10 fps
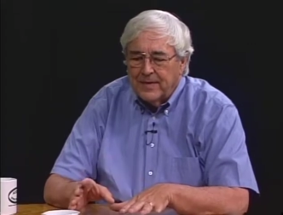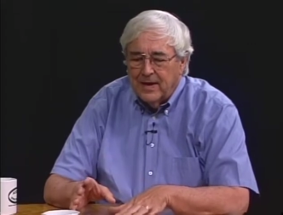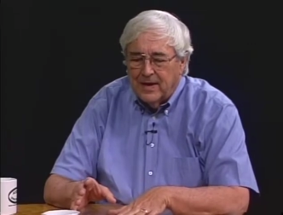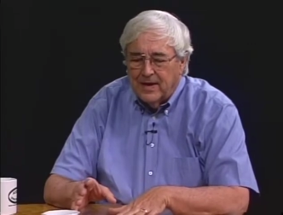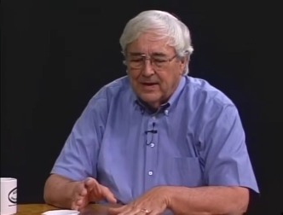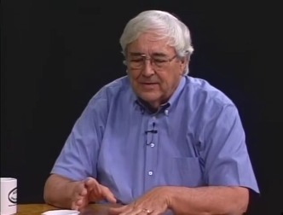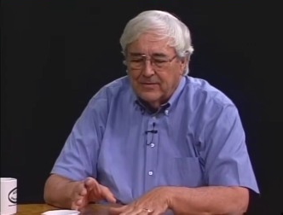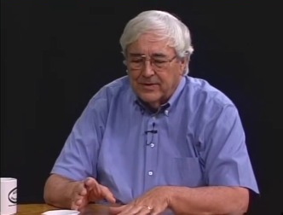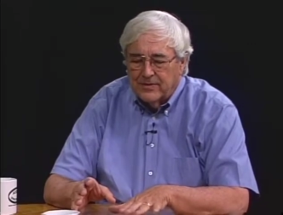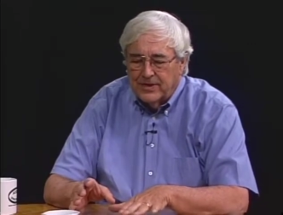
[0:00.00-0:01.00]
uh,
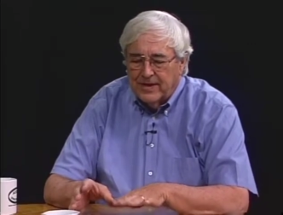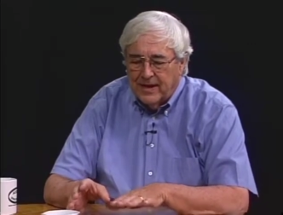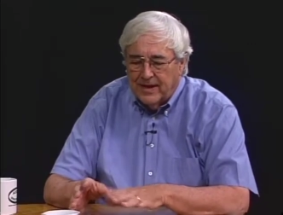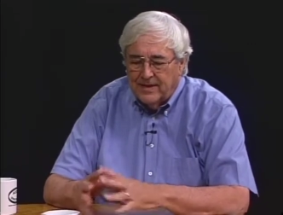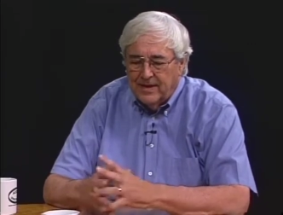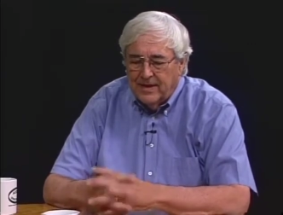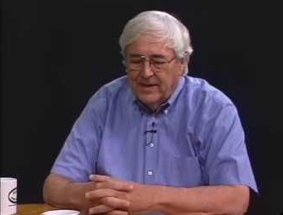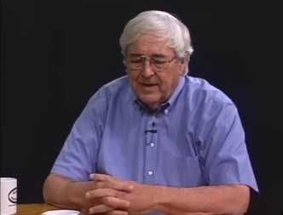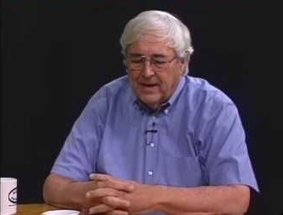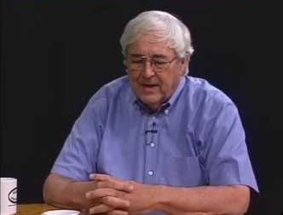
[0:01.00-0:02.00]
when she died,
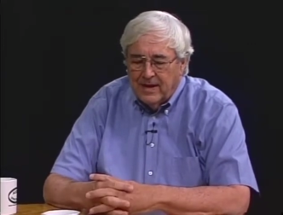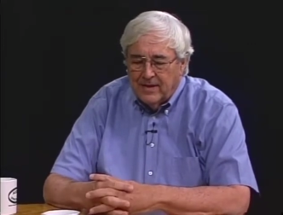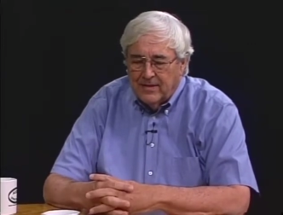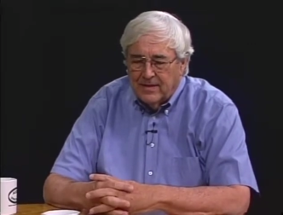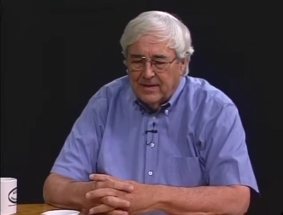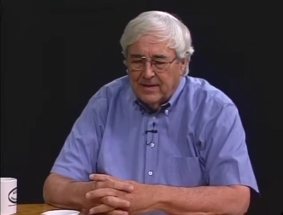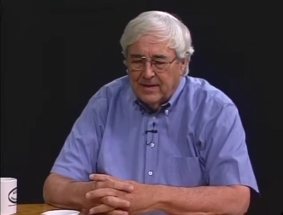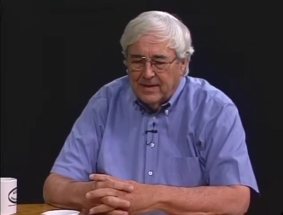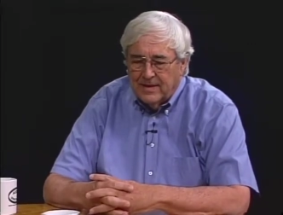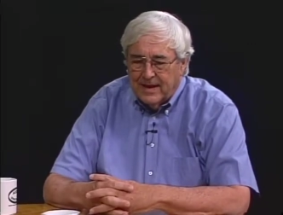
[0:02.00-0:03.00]

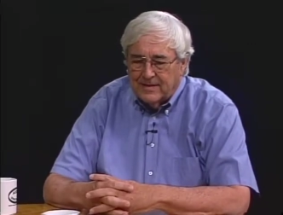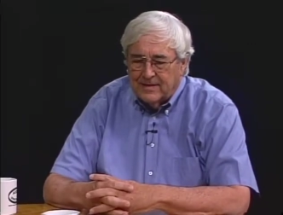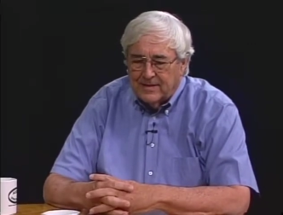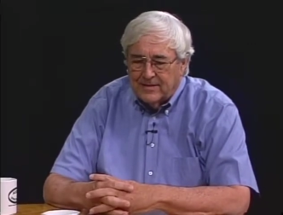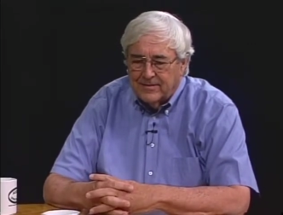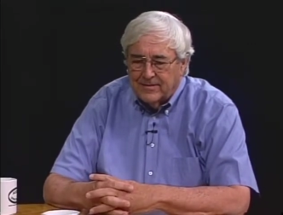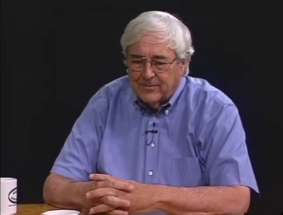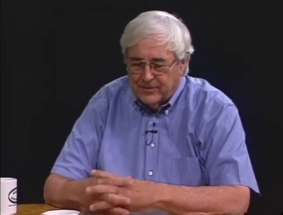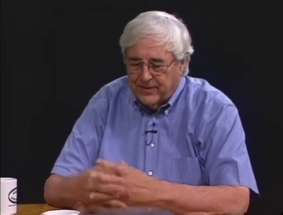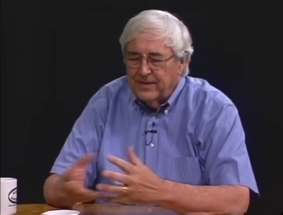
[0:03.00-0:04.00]
that uh,
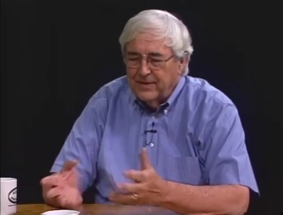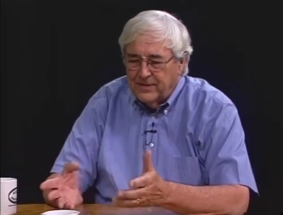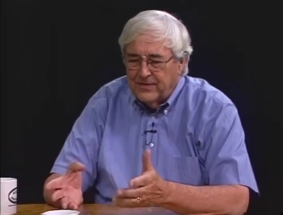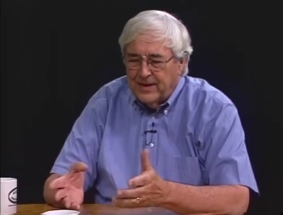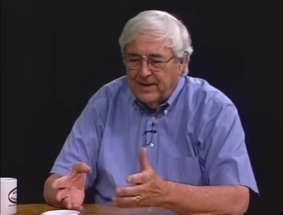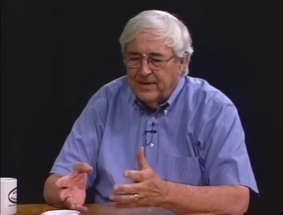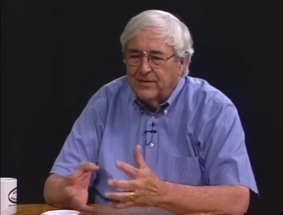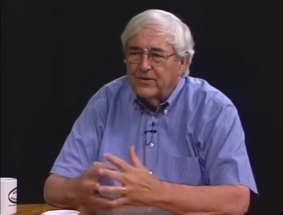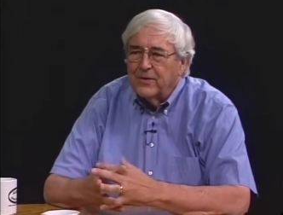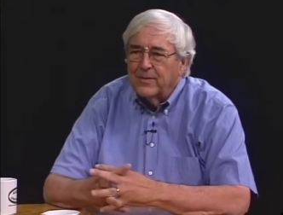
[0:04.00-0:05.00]
was in the estate, and
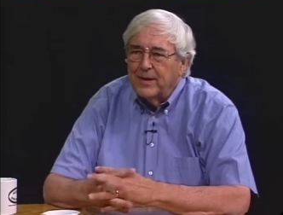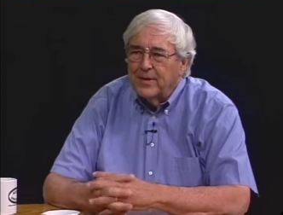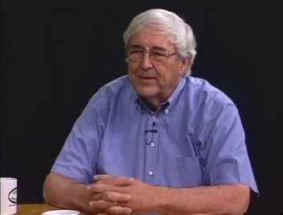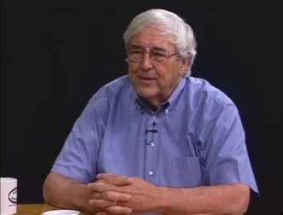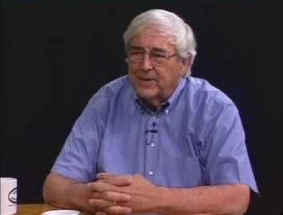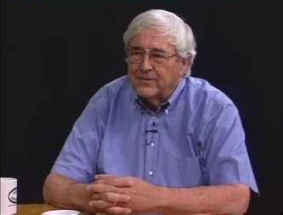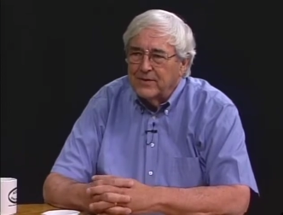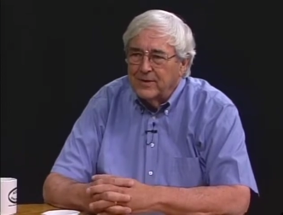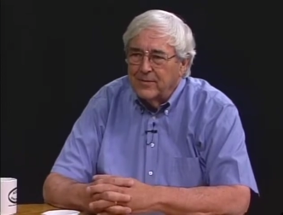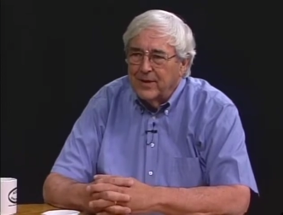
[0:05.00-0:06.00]
so my mother
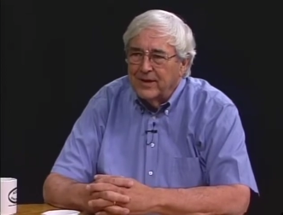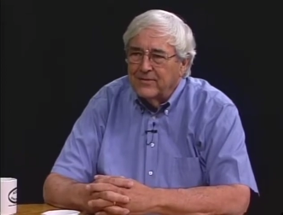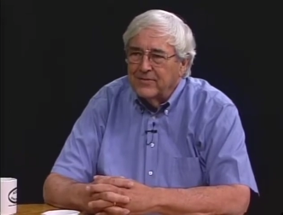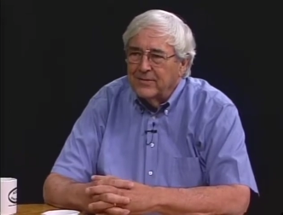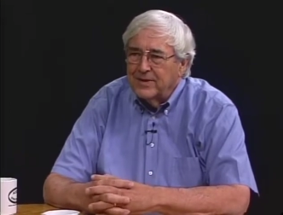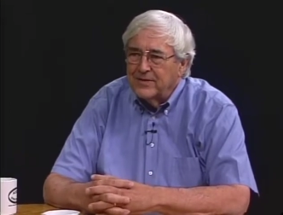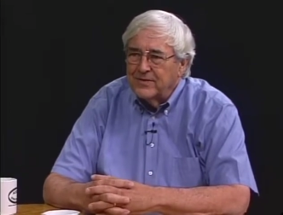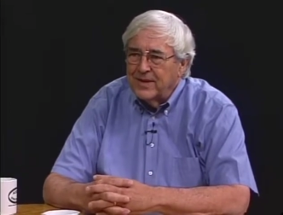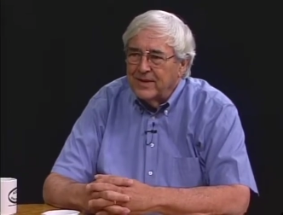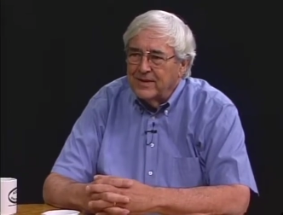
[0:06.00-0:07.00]
basically bought it from the
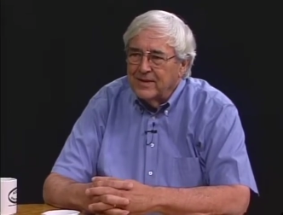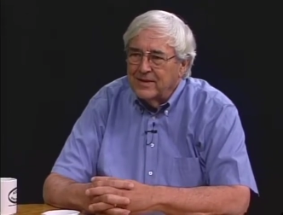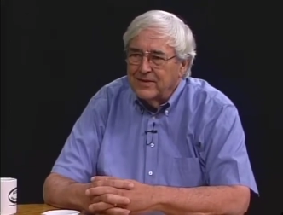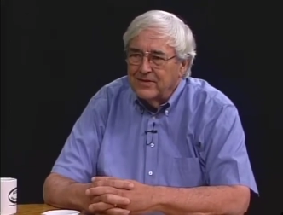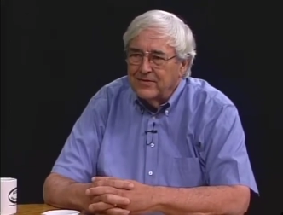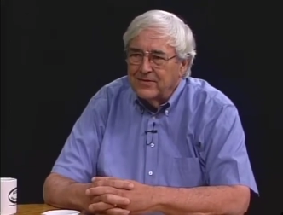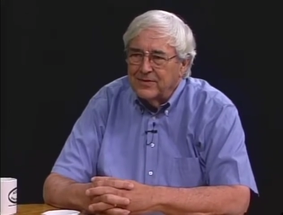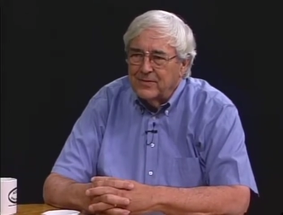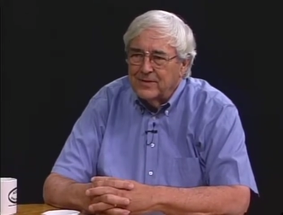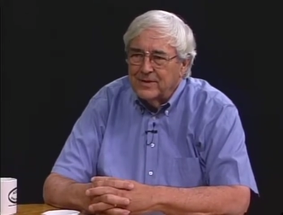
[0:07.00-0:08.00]
estate in
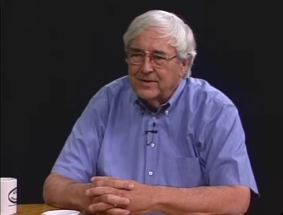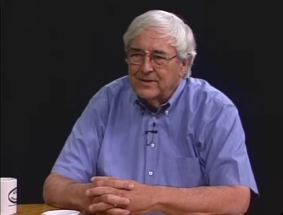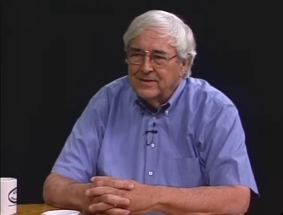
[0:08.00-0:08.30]
1951.